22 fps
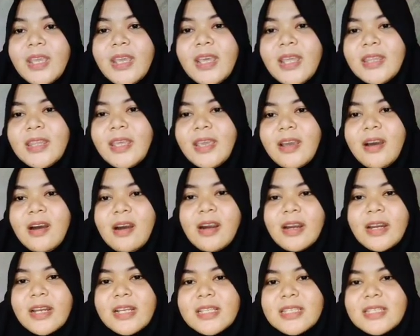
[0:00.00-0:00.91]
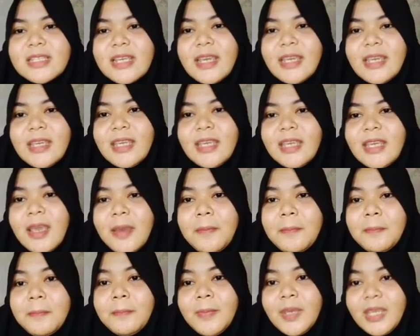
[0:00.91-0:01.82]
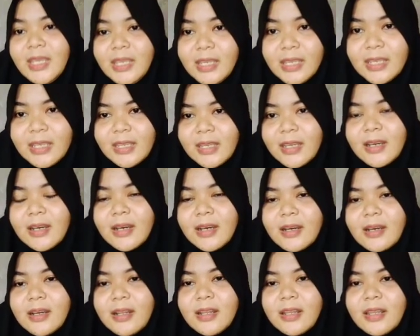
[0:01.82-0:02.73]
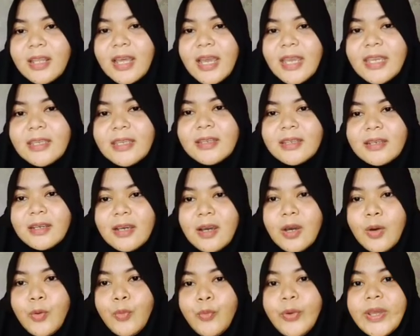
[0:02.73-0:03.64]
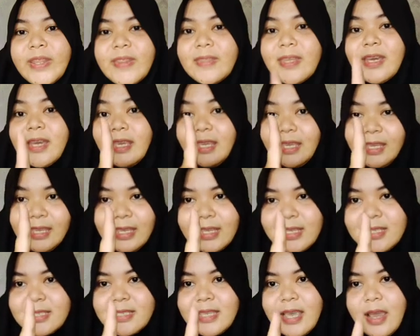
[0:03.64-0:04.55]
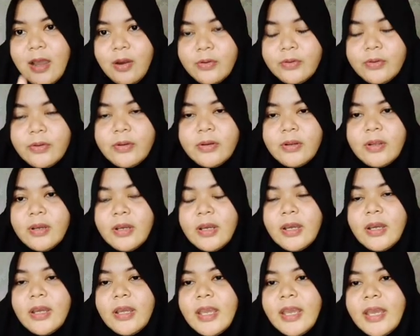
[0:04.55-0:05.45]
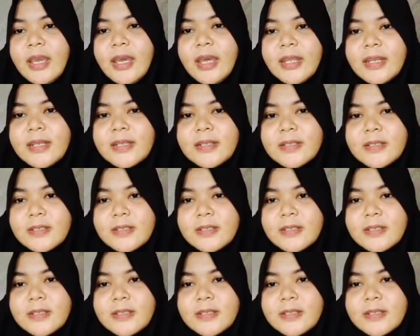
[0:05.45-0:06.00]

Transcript: they are saying me like with the e sound, and